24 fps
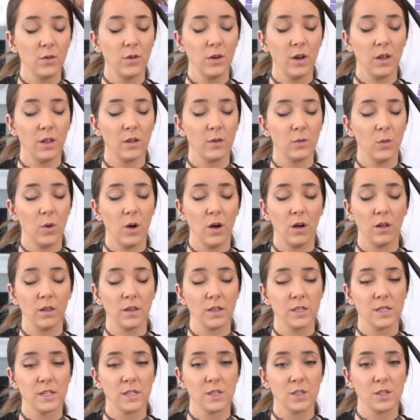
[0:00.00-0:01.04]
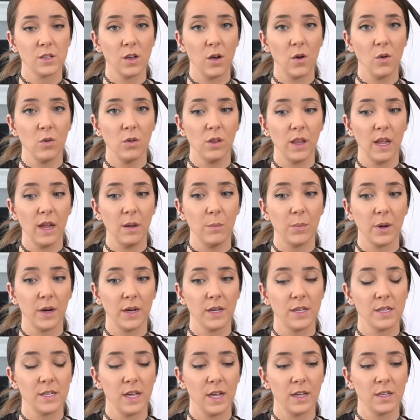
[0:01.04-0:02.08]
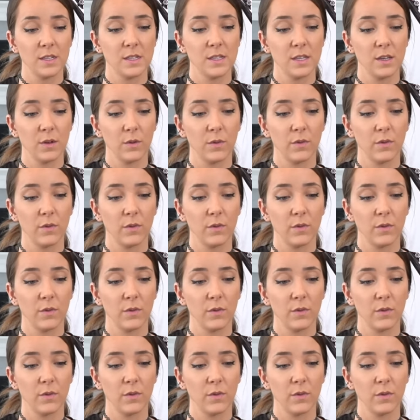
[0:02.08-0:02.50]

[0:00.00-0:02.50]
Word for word: to do another wall. This is so labor intensive.